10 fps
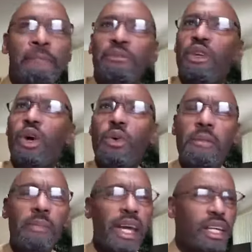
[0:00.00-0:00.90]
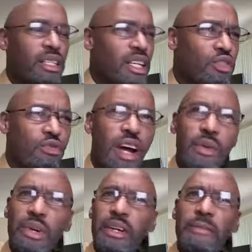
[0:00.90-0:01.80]
you know, we make things right.
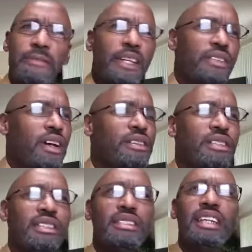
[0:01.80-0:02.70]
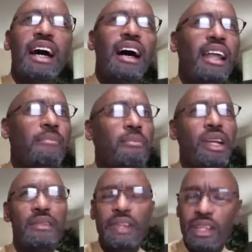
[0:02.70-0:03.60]
We confess our sins. God, I'm
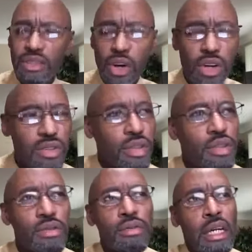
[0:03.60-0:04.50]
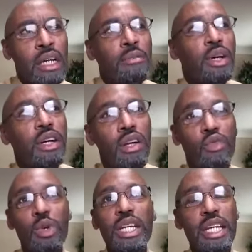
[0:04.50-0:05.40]
giving this all to you because
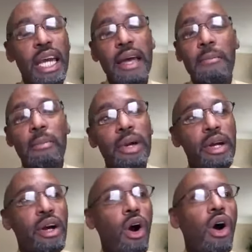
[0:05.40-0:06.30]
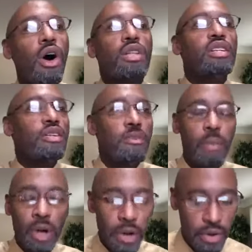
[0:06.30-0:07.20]
we can't bear all these
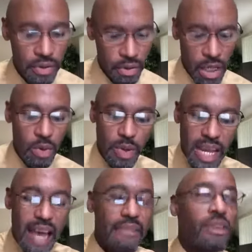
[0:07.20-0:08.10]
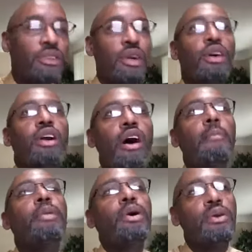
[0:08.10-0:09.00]
burdens we have to turn our
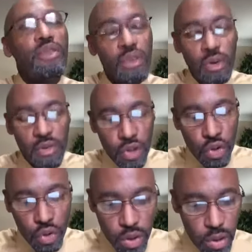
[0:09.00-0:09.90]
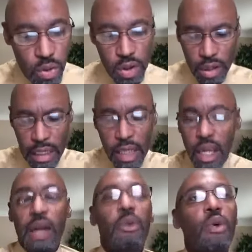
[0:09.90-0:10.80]
burdens over to the Lord.
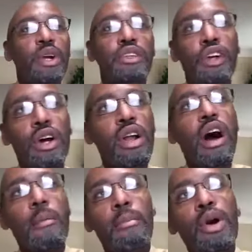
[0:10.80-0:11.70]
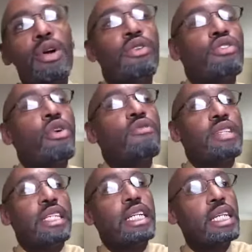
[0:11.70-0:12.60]
And when we turn our burdens over
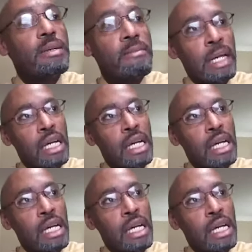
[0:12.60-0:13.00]
to Him,